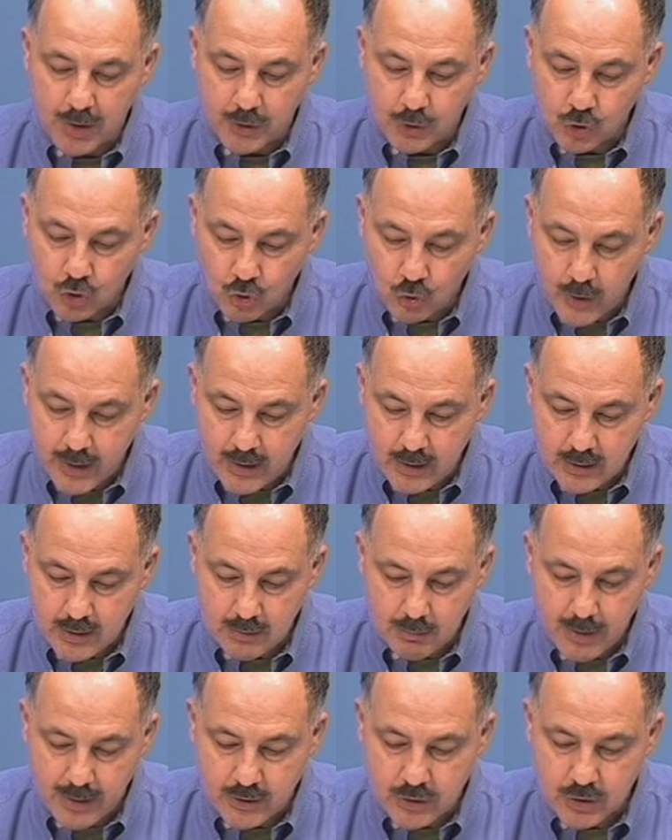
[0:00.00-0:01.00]
in Crete, he
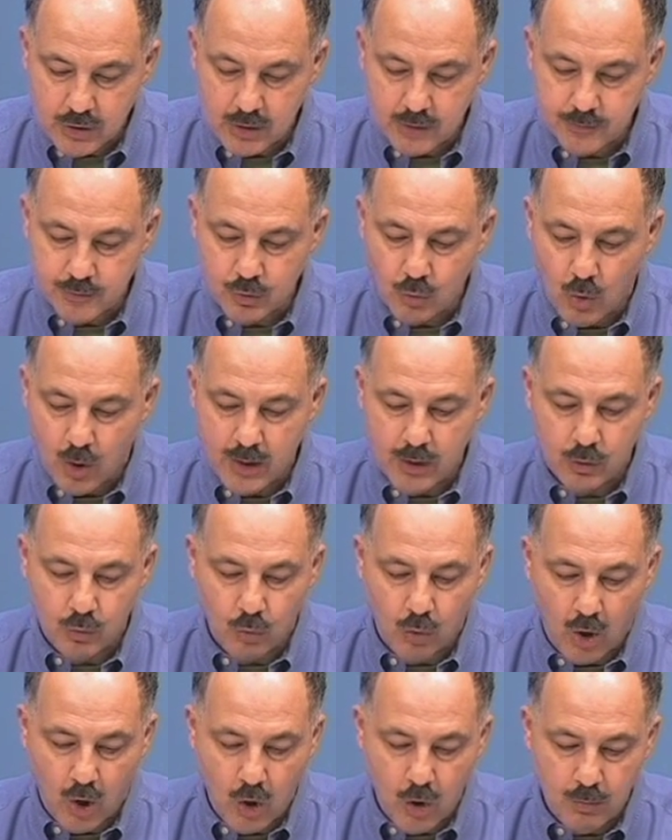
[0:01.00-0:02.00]
mentions, one at
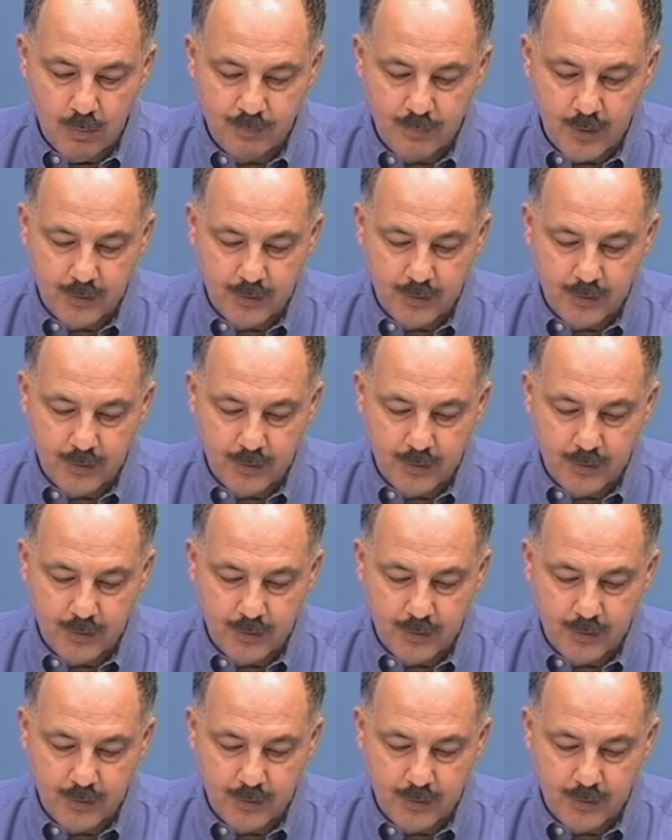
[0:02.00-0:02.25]
Rome